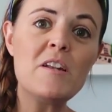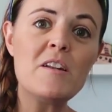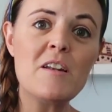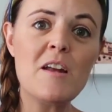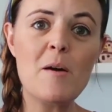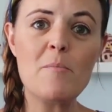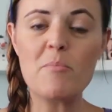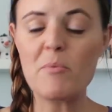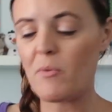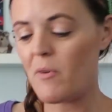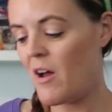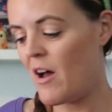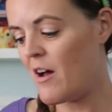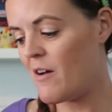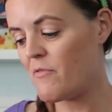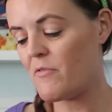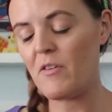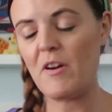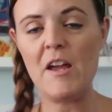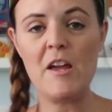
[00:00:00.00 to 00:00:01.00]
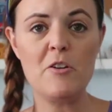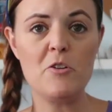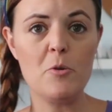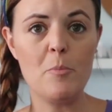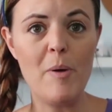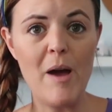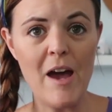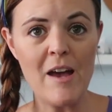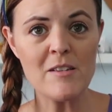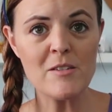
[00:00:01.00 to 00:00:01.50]
ended up for annual
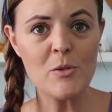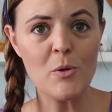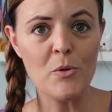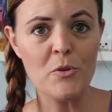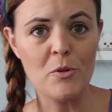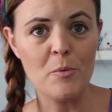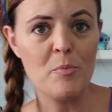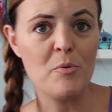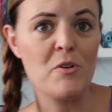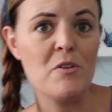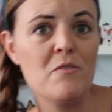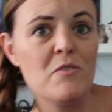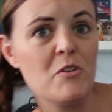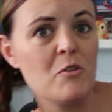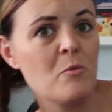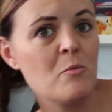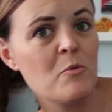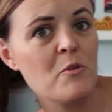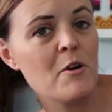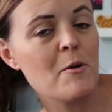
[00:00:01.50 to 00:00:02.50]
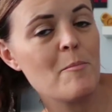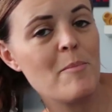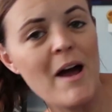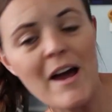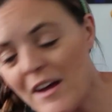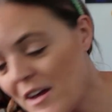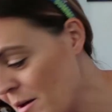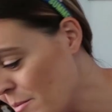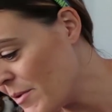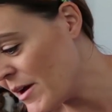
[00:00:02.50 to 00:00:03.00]
pass holder preview when we were
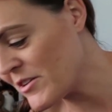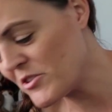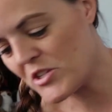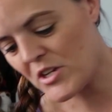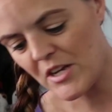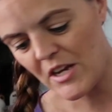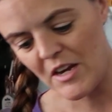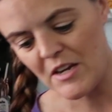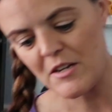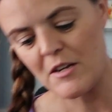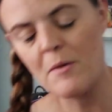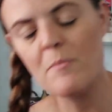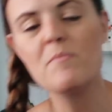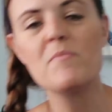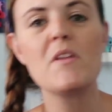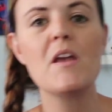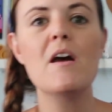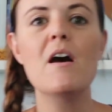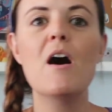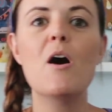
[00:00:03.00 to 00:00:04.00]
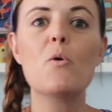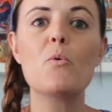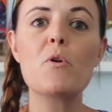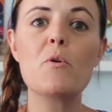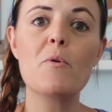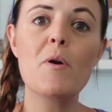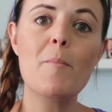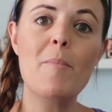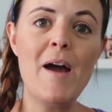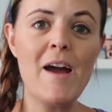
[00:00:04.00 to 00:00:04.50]
back at Magic Kingdom.
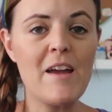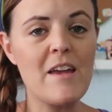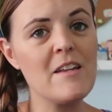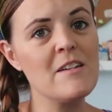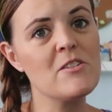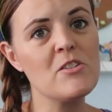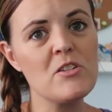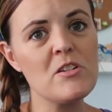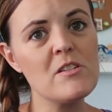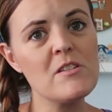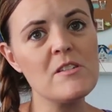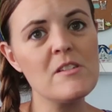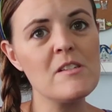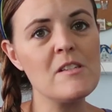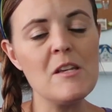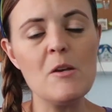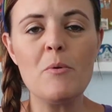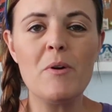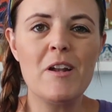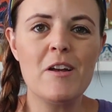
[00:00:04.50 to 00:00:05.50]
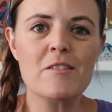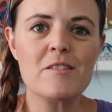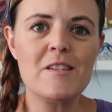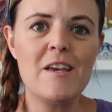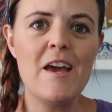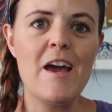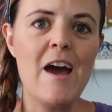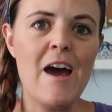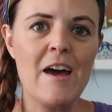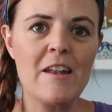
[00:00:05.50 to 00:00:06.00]
We went back in just to see what else
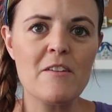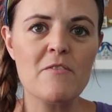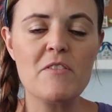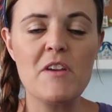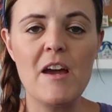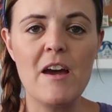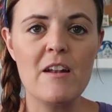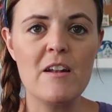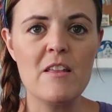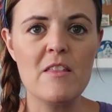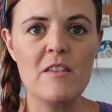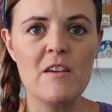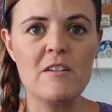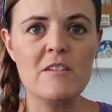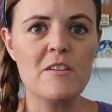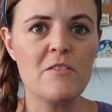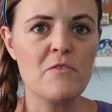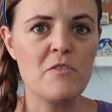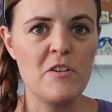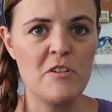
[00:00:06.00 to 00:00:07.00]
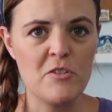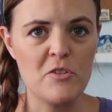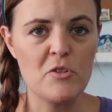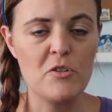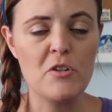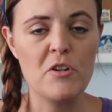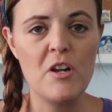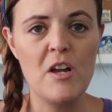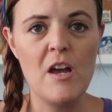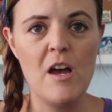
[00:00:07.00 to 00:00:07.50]
they had, if they had anything different,
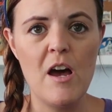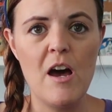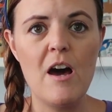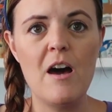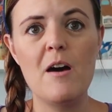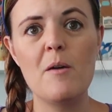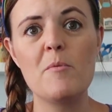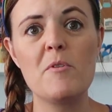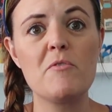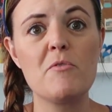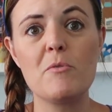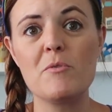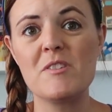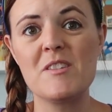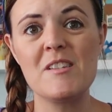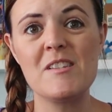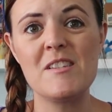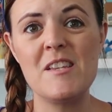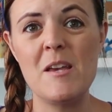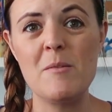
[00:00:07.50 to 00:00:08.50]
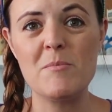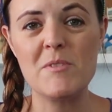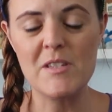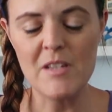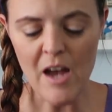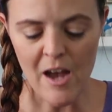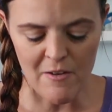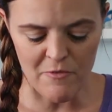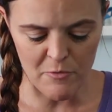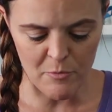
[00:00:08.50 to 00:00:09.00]
or if it was the same
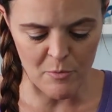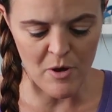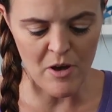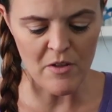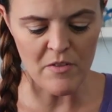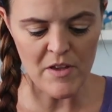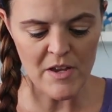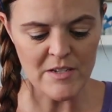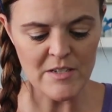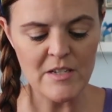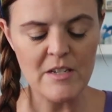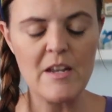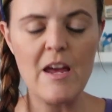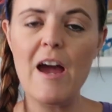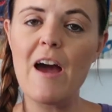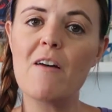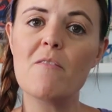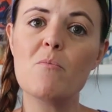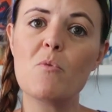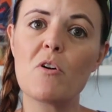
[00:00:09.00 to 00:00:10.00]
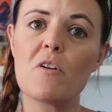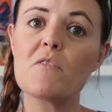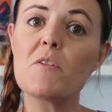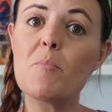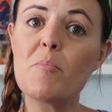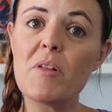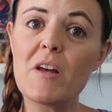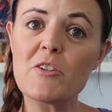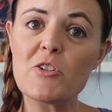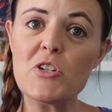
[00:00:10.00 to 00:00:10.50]
stuff. Well, they did have more of the
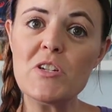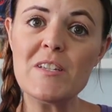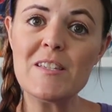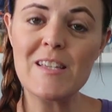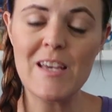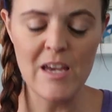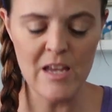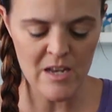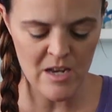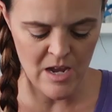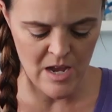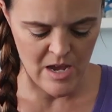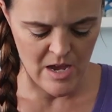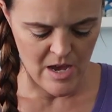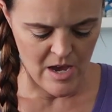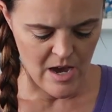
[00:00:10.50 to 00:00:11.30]
plushies in.